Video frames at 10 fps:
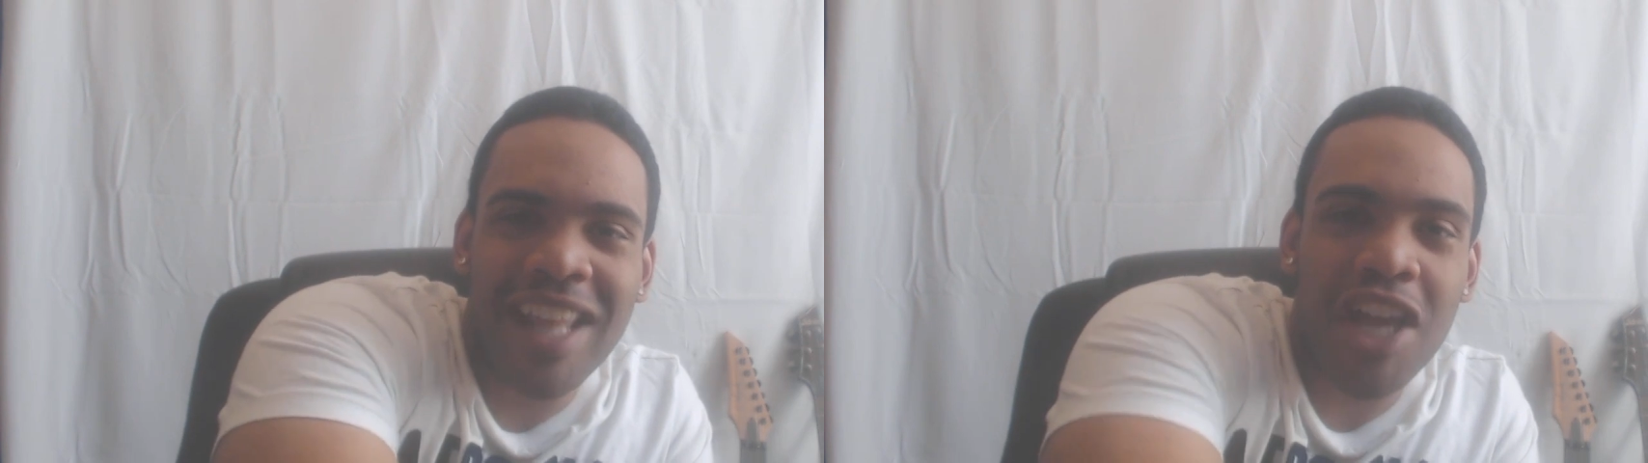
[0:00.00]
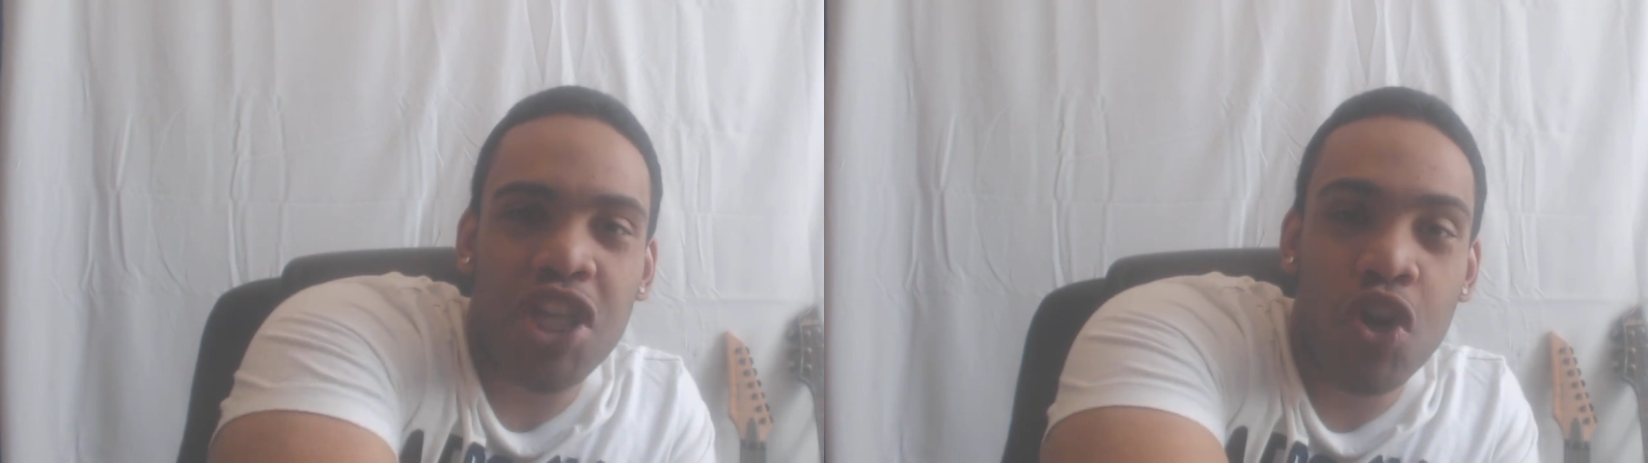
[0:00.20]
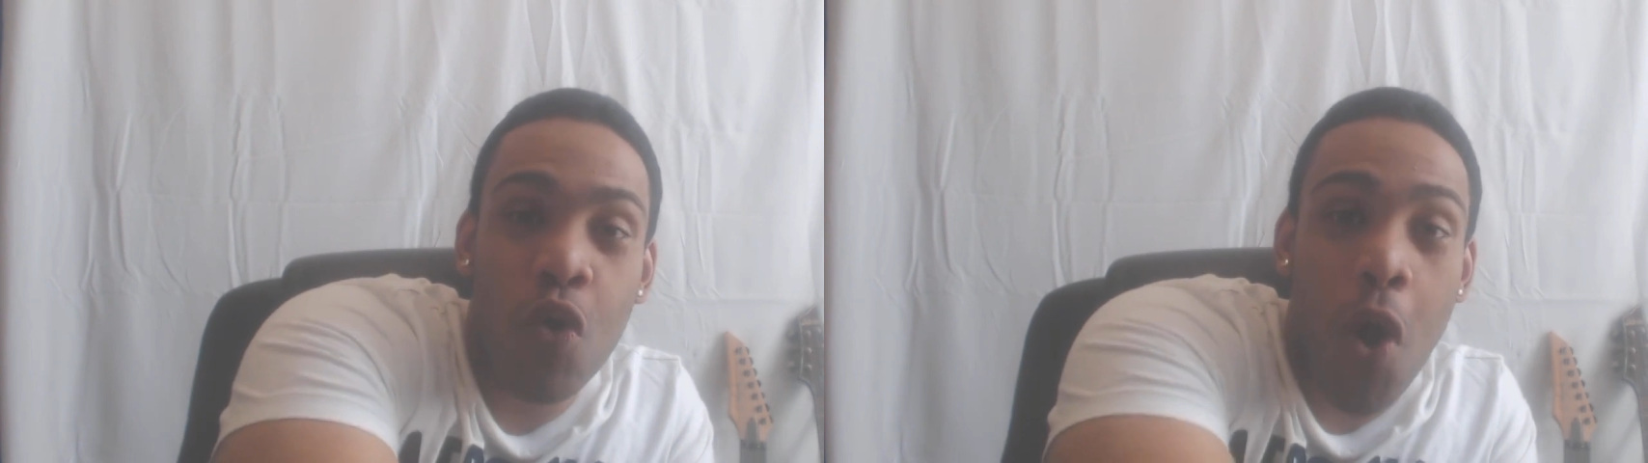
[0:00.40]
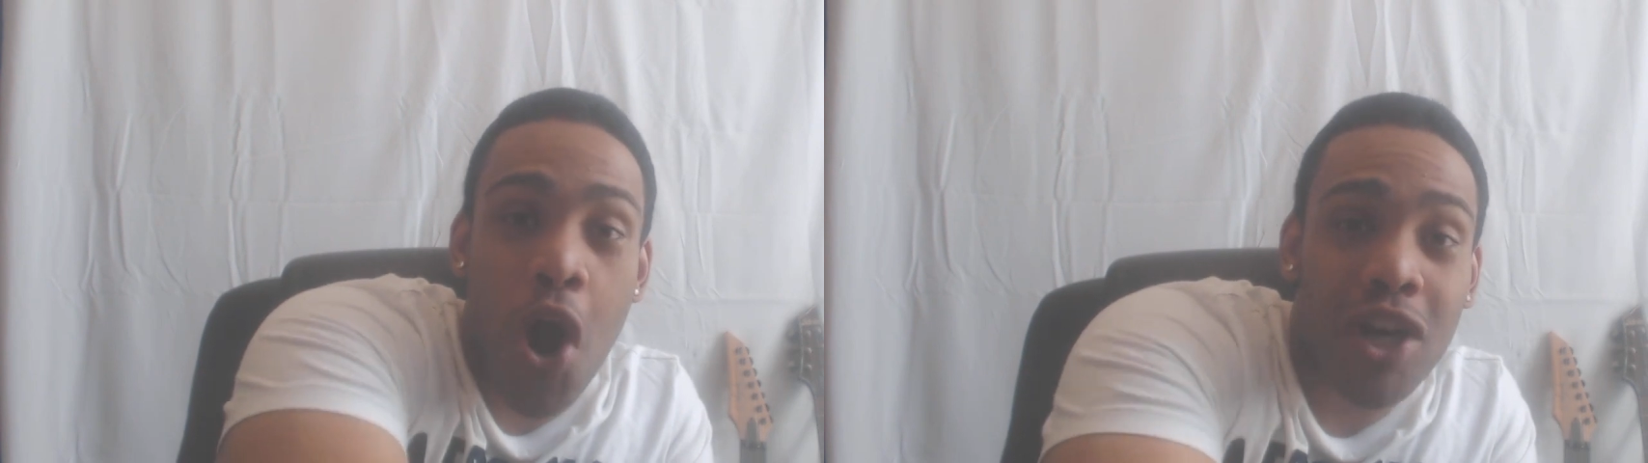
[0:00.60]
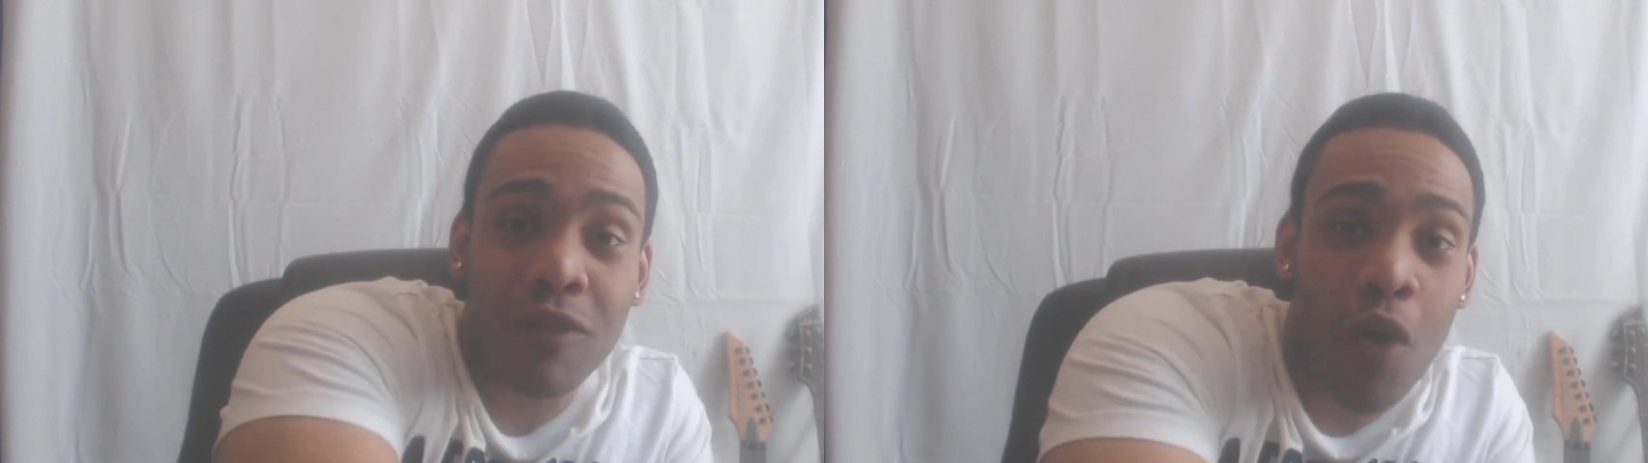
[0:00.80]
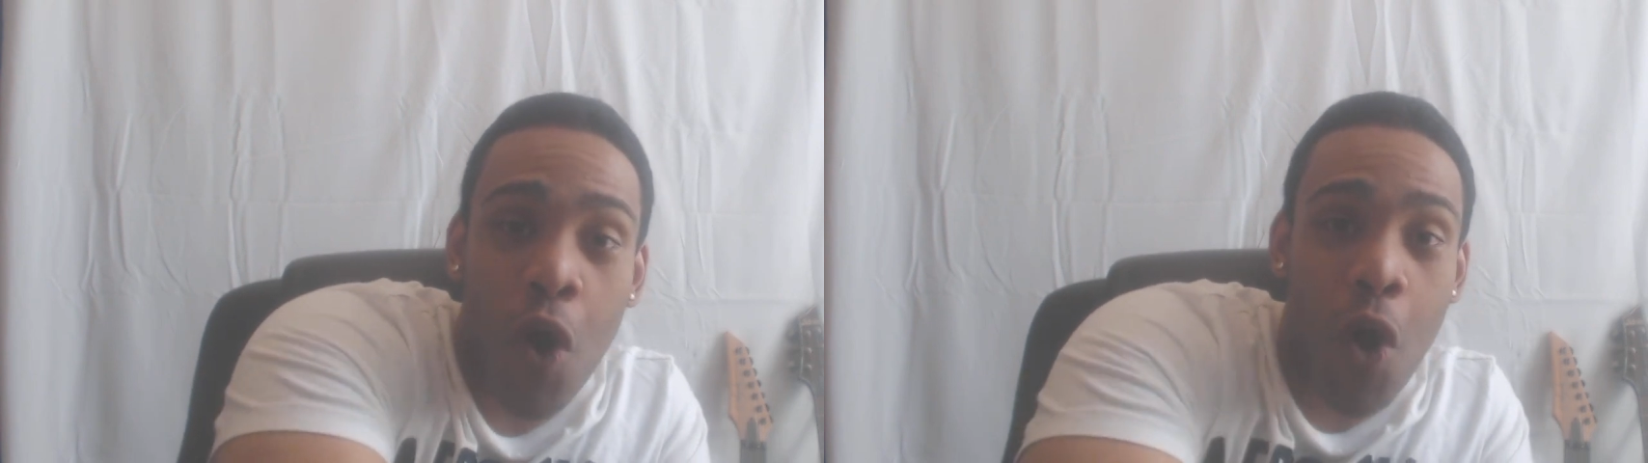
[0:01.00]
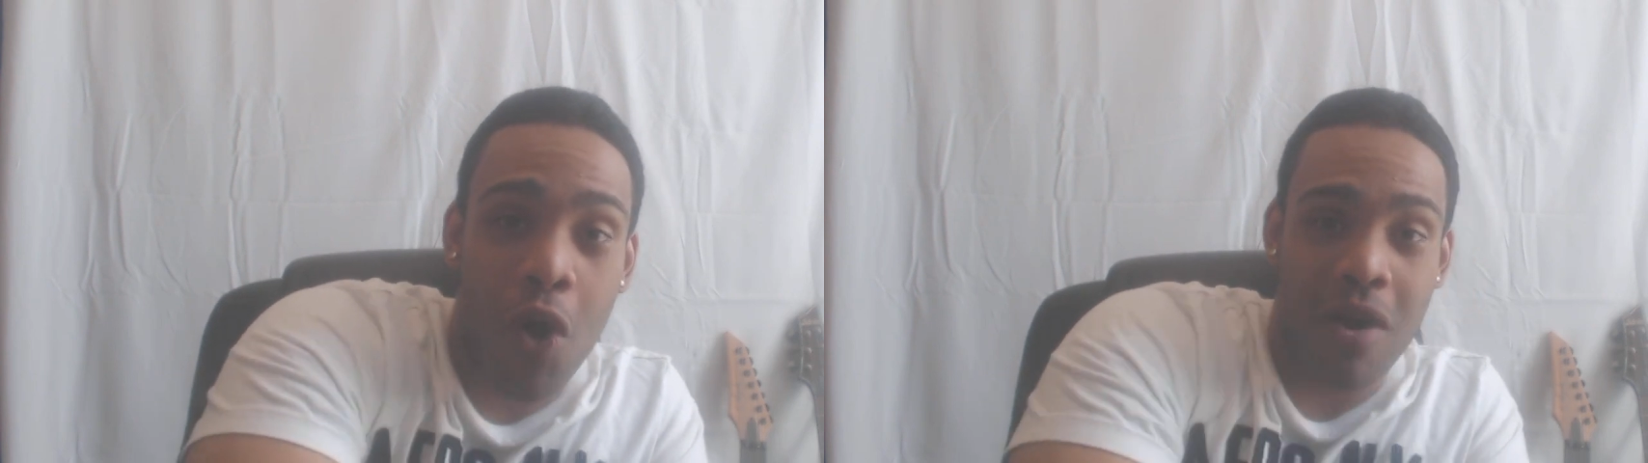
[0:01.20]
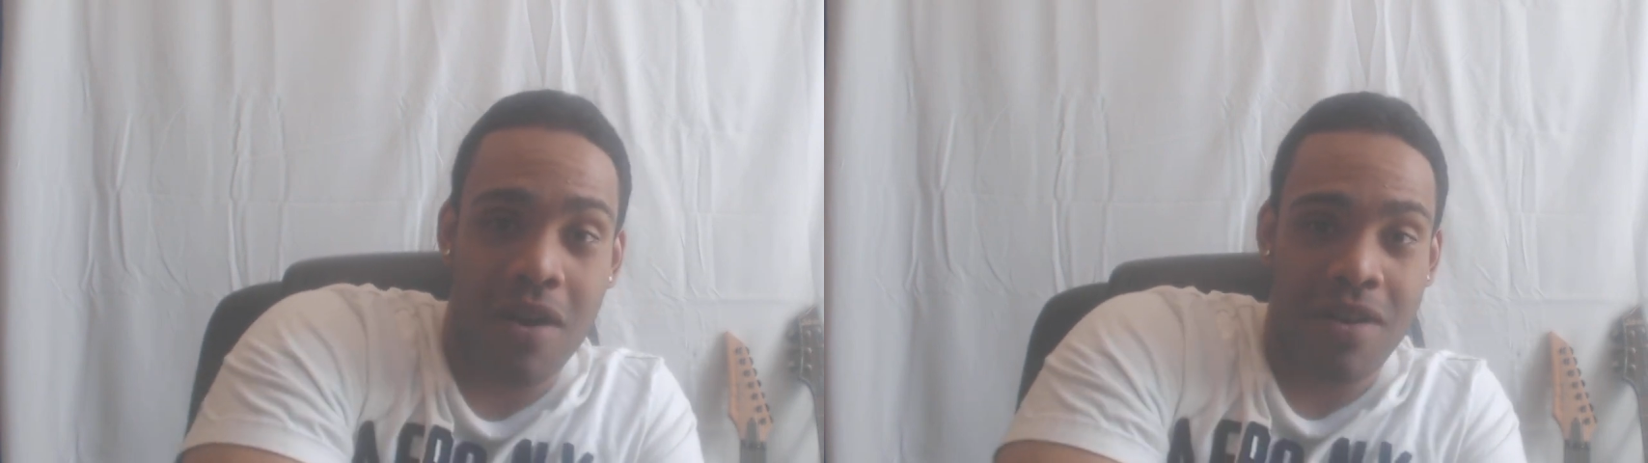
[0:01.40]
that you worked
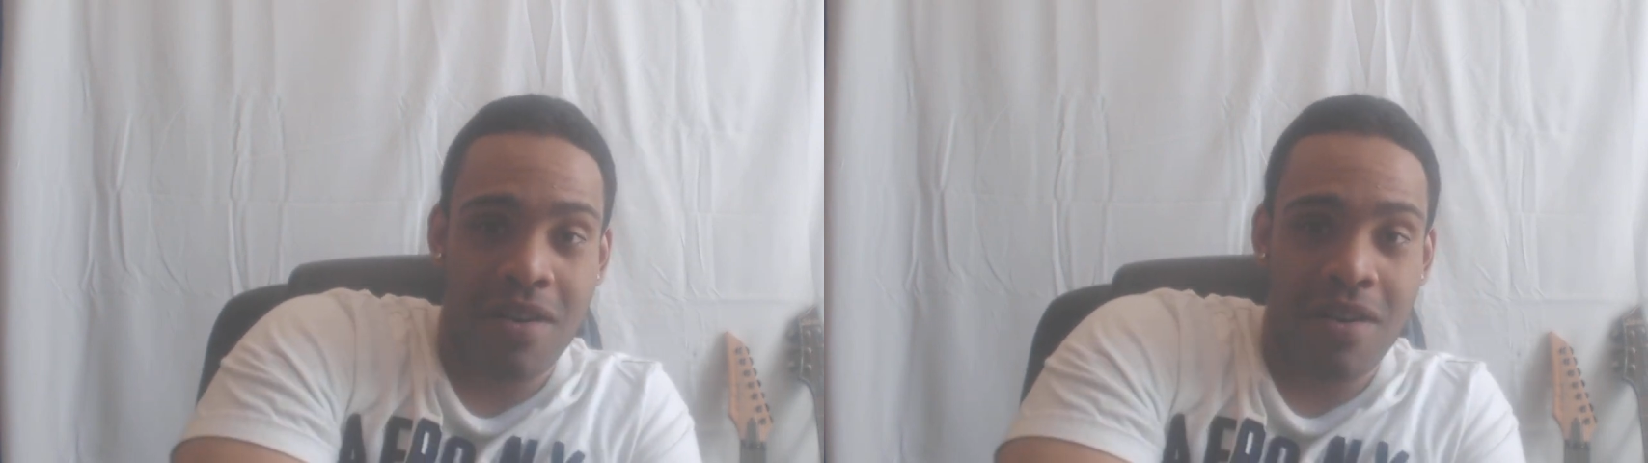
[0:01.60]
for,